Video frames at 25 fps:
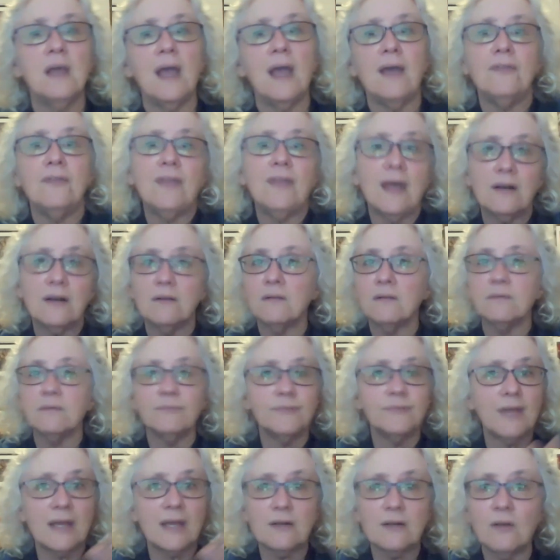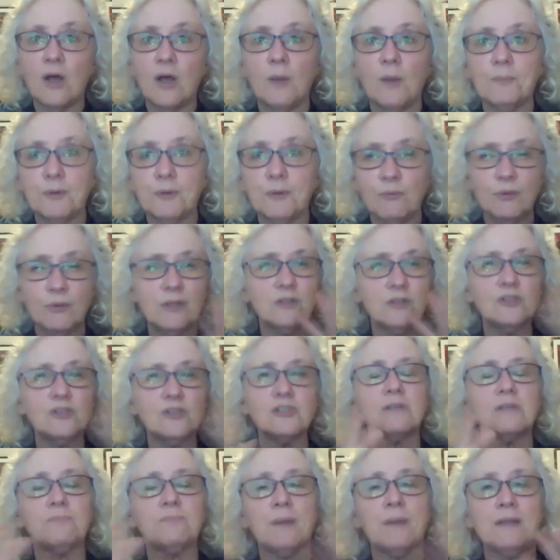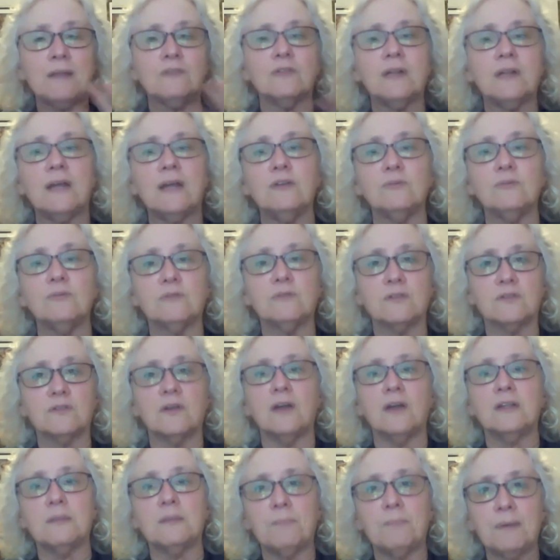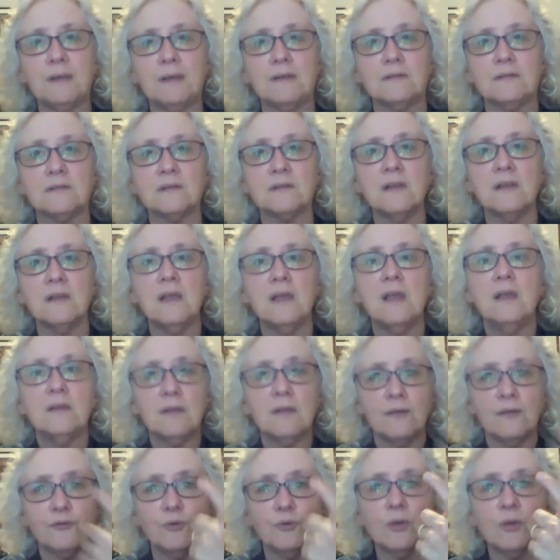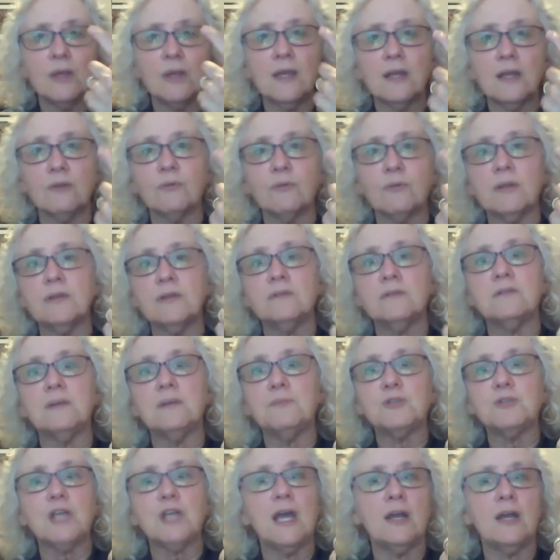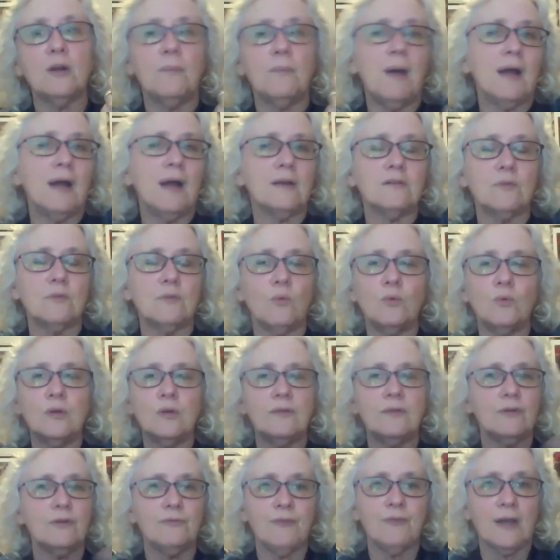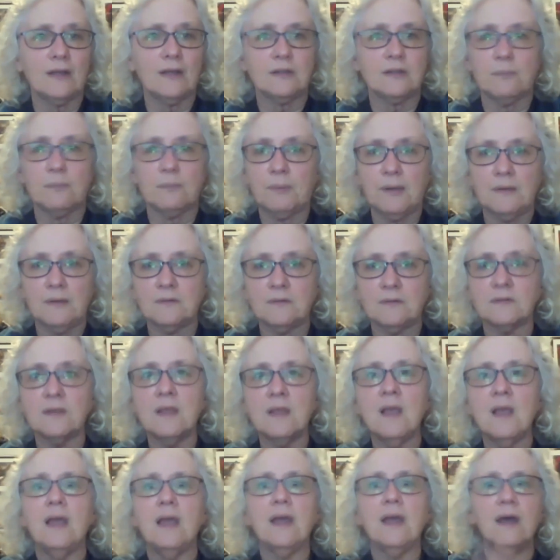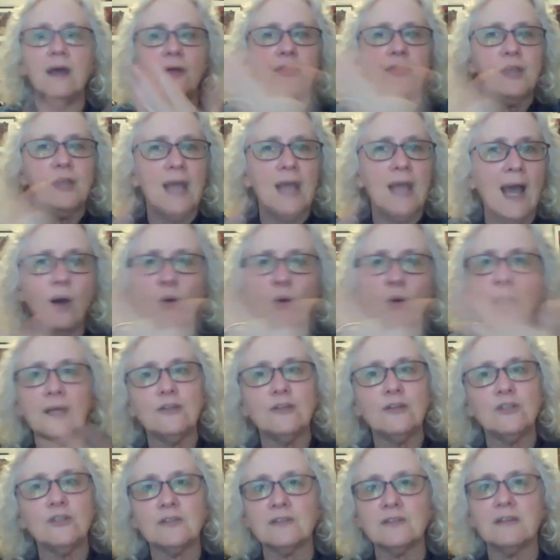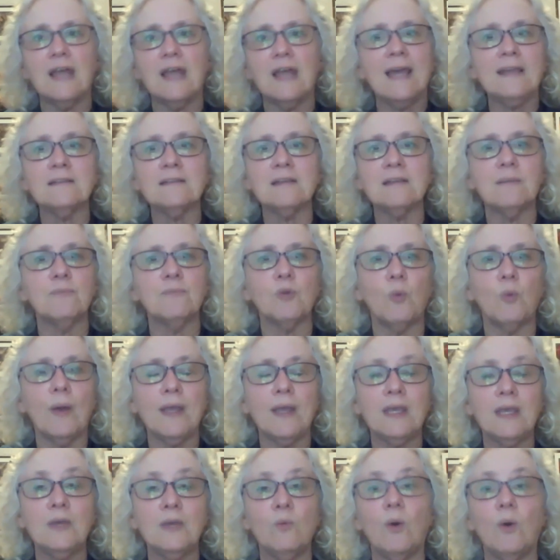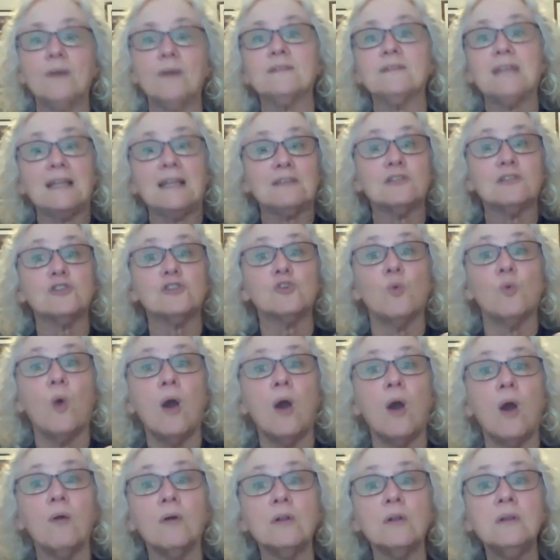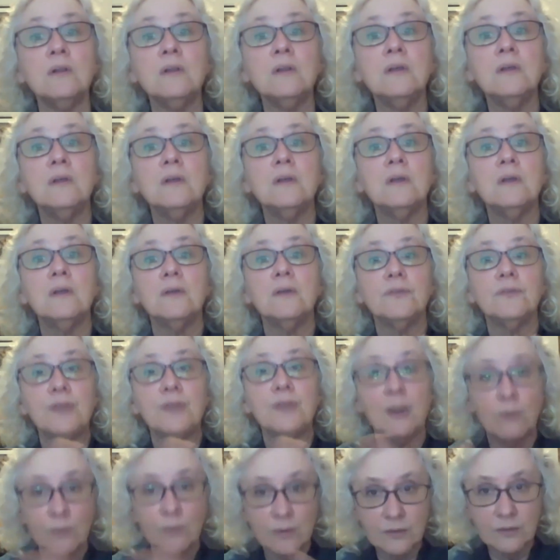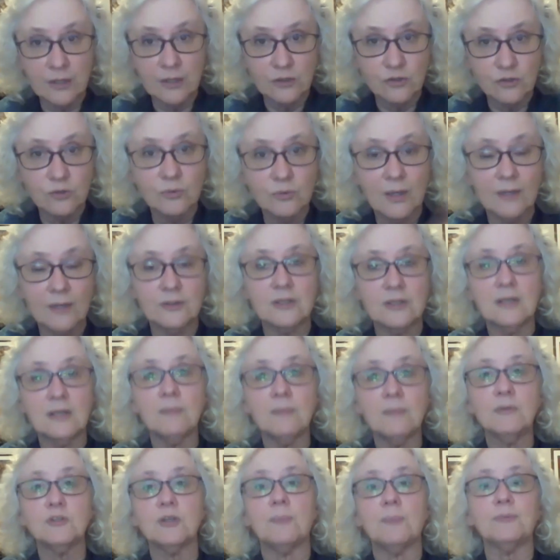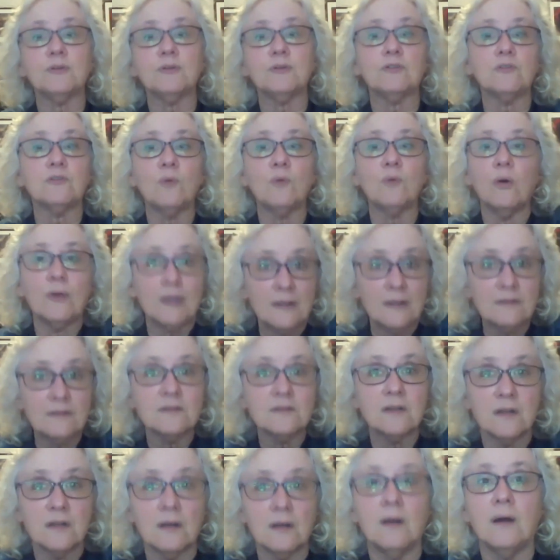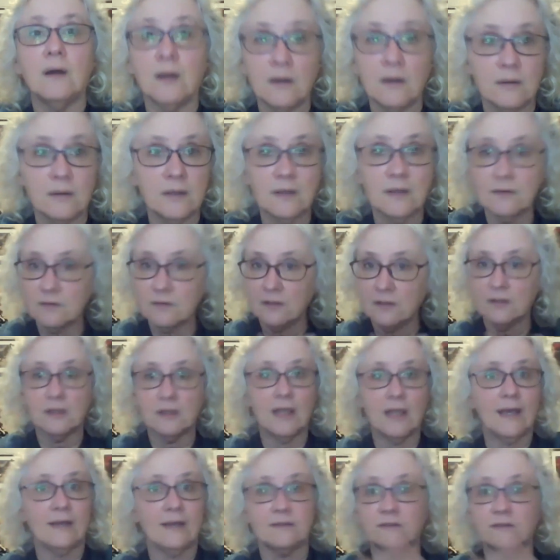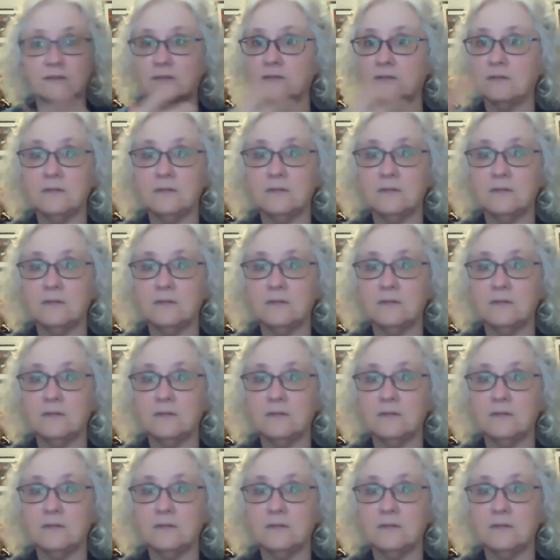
And that'll help you. Really just depends on how you design the piece. If you could get a really deep shadow box, it won't even affect the piece. The owl, I just liked him the way he was. That squirrel that you had the image up of the squirrel, he's in glass.